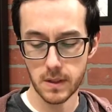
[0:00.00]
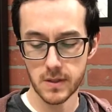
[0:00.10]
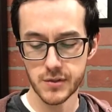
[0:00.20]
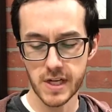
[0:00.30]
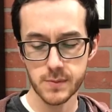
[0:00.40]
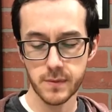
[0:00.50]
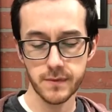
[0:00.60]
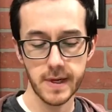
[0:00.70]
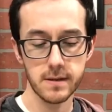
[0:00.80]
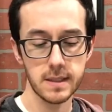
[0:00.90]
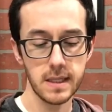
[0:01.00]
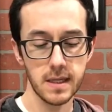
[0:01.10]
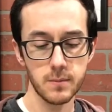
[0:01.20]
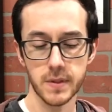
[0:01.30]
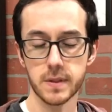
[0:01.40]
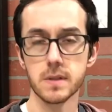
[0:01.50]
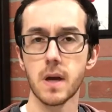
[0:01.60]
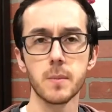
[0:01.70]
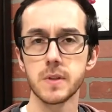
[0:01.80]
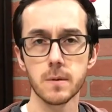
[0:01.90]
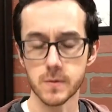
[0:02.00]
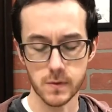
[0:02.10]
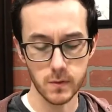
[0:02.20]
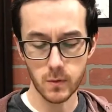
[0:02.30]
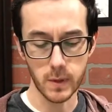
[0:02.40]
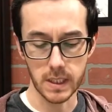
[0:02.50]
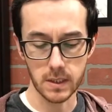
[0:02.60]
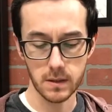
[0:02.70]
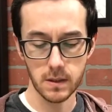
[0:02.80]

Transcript: Jasper fired again, but the automaton was too quick.